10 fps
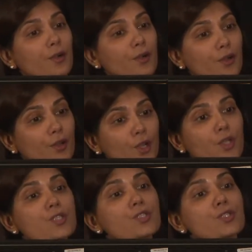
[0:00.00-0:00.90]

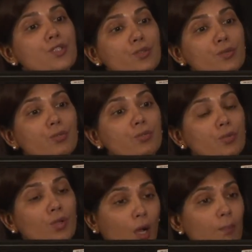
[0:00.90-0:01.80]
looks to
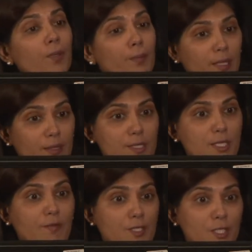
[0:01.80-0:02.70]
complement the
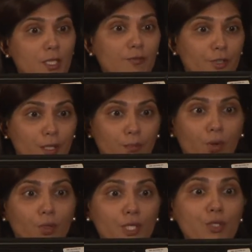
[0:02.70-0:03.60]
service delivery
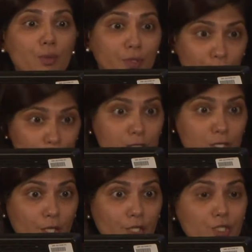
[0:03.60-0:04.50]
component with
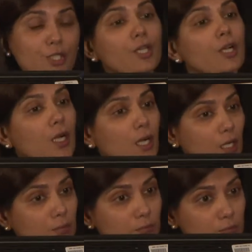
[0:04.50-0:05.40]
research,
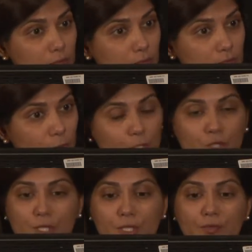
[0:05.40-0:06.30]
which
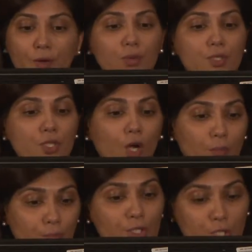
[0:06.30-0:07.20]
is focused
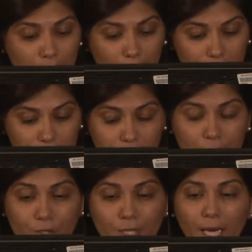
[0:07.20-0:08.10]
on bridging health
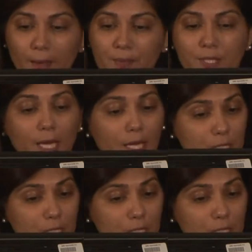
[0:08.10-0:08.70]
delivery gaps and